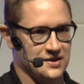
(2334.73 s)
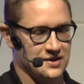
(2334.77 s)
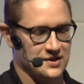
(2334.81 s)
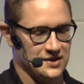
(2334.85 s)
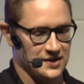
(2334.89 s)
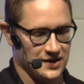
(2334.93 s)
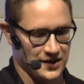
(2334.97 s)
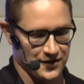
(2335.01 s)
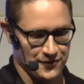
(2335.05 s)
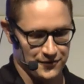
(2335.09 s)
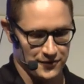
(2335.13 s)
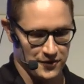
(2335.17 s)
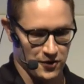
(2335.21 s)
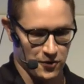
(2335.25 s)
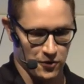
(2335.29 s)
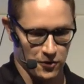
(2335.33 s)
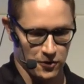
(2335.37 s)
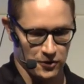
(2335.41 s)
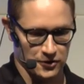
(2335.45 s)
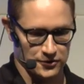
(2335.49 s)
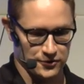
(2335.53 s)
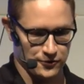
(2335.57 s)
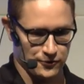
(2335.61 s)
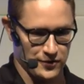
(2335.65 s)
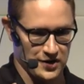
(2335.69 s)
if all
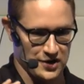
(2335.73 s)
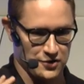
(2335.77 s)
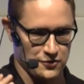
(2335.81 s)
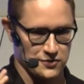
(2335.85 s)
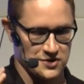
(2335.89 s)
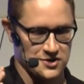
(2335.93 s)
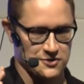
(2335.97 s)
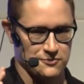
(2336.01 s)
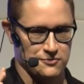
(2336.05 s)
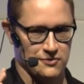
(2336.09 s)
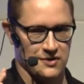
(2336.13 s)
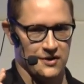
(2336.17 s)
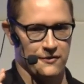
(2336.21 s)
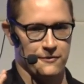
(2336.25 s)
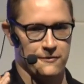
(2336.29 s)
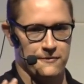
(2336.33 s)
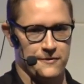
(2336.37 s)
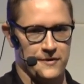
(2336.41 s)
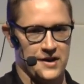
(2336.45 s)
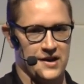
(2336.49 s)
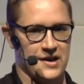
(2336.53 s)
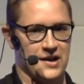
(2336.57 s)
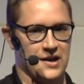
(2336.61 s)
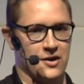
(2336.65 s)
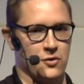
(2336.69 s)
the requests will fail